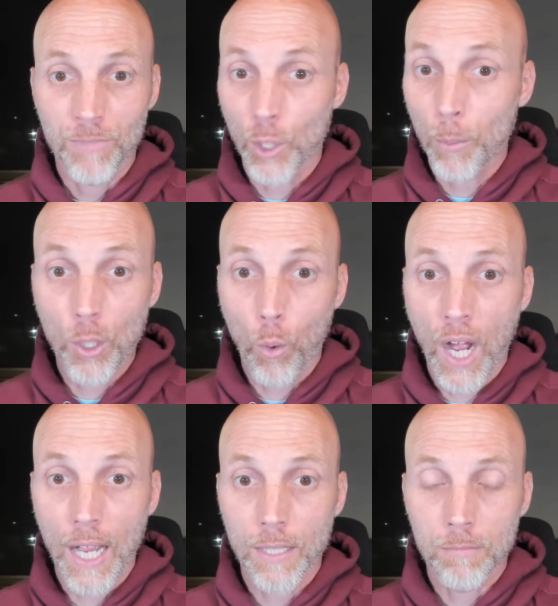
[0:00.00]
They'll be
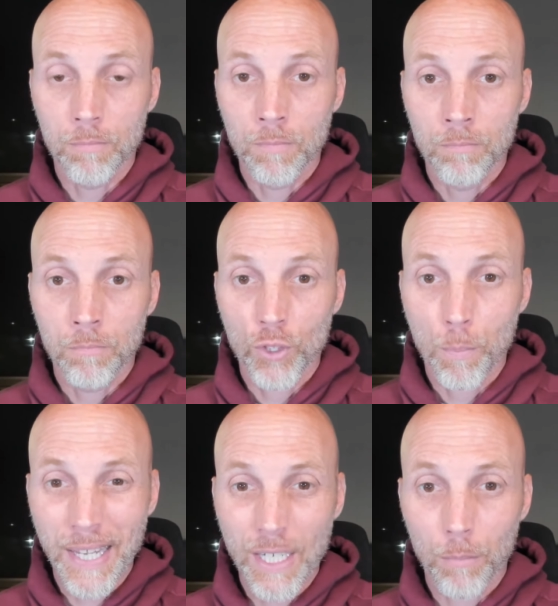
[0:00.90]
quiet.
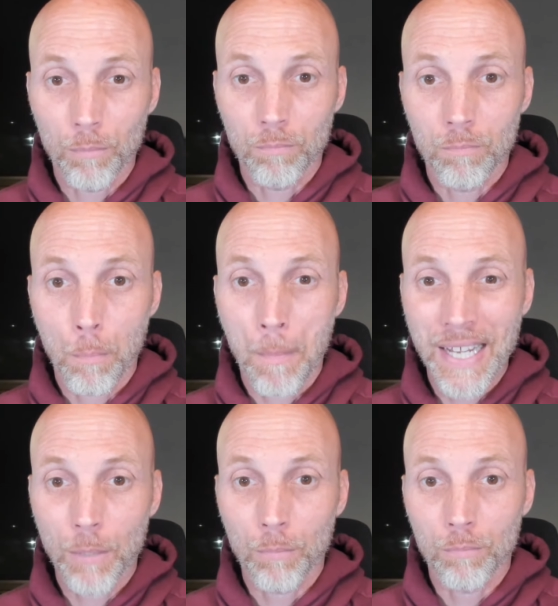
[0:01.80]
Make
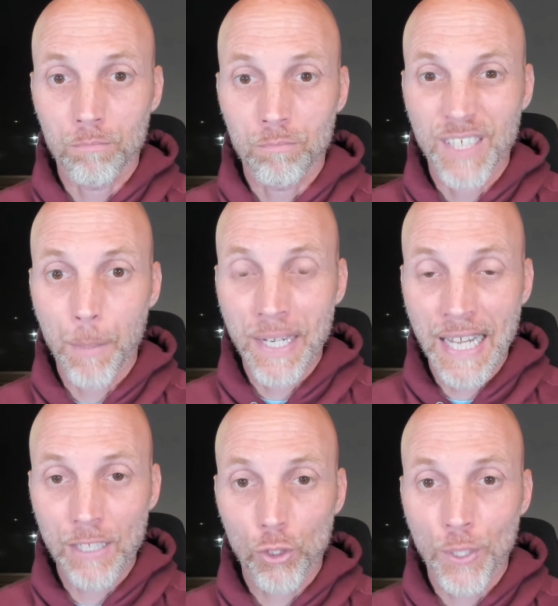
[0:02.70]
them, give me an
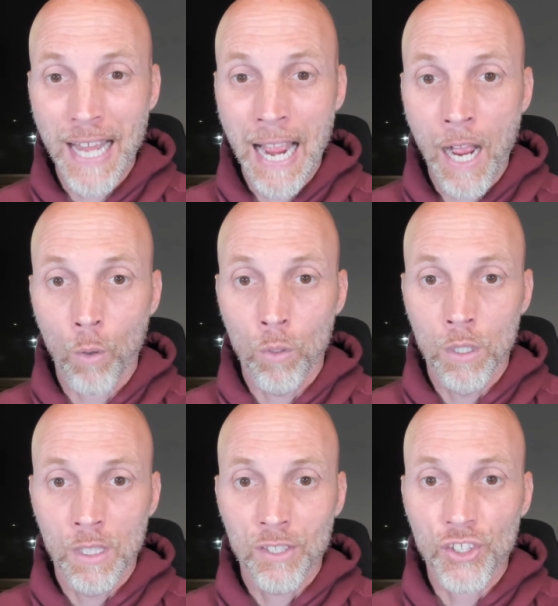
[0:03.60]
answer now.
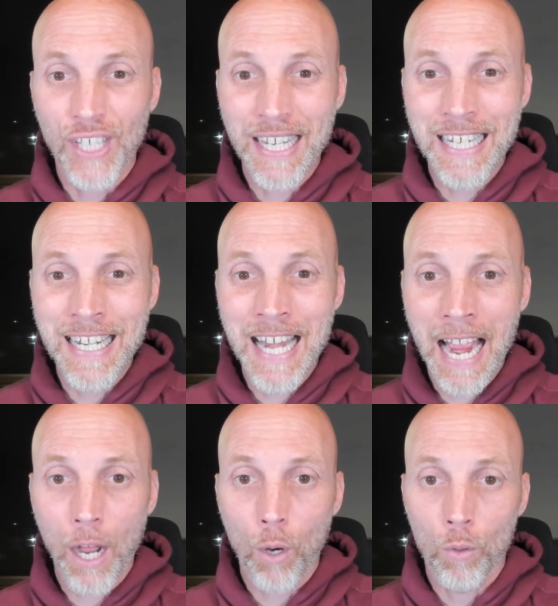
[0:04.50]
Say it
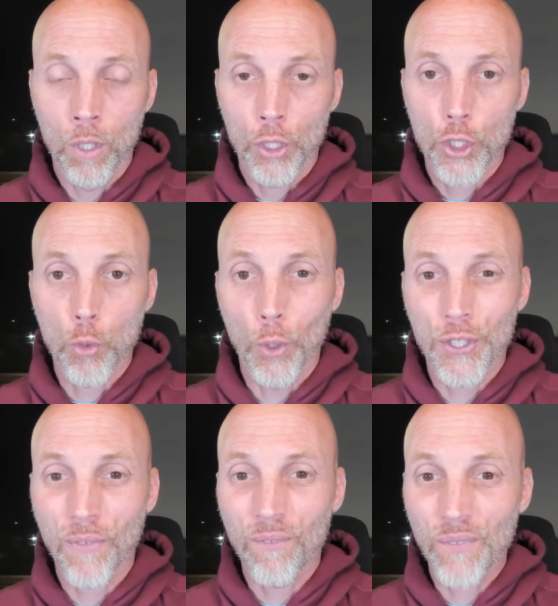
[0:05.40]
now. You were
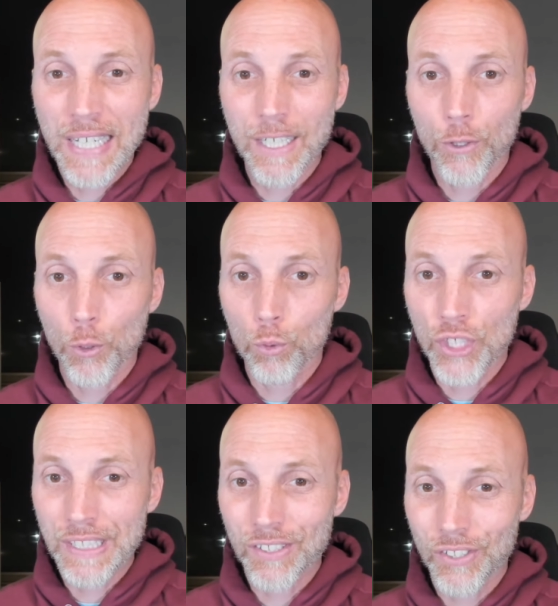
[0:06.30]
defeated through
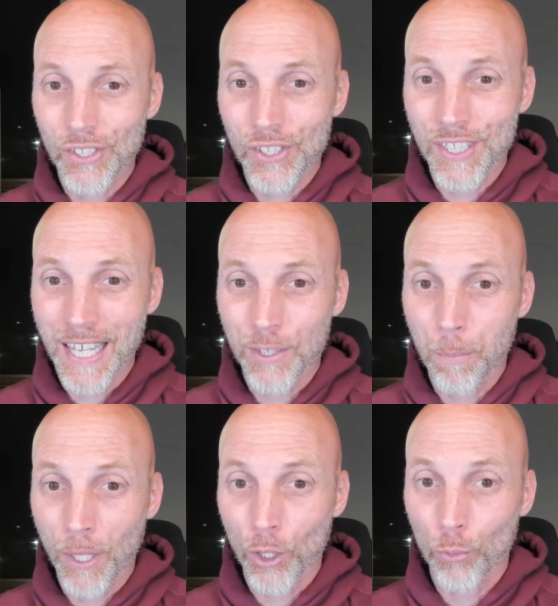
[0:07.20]
Jesus' death,
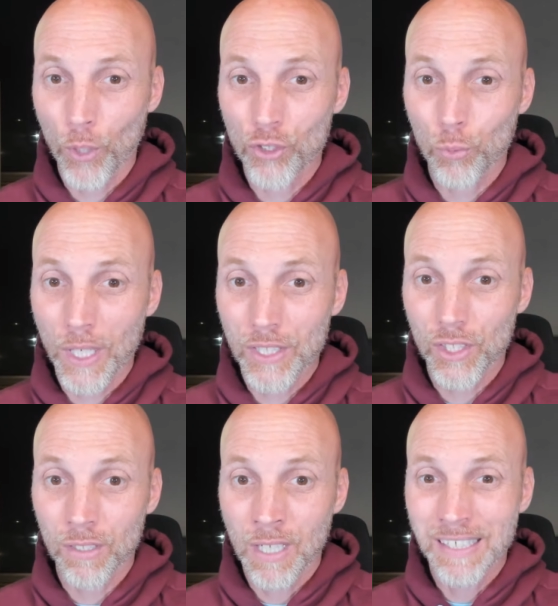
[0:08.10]
burial, and
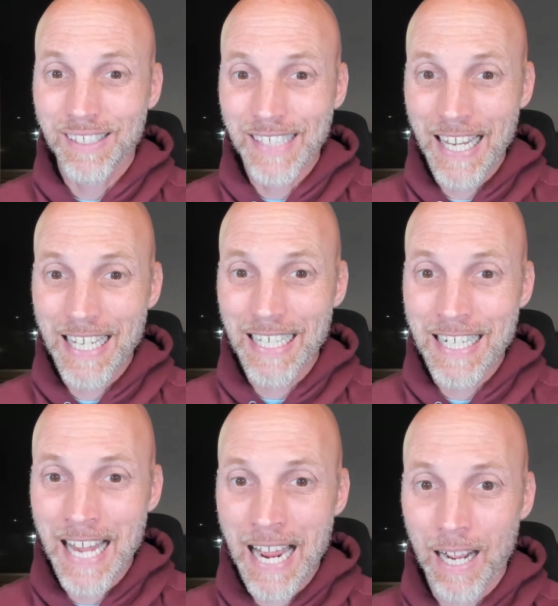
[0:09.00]
resurrection. Say it
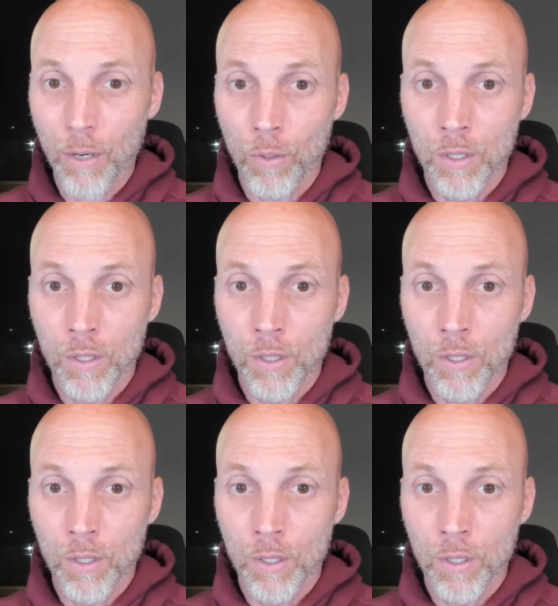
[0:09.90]
now.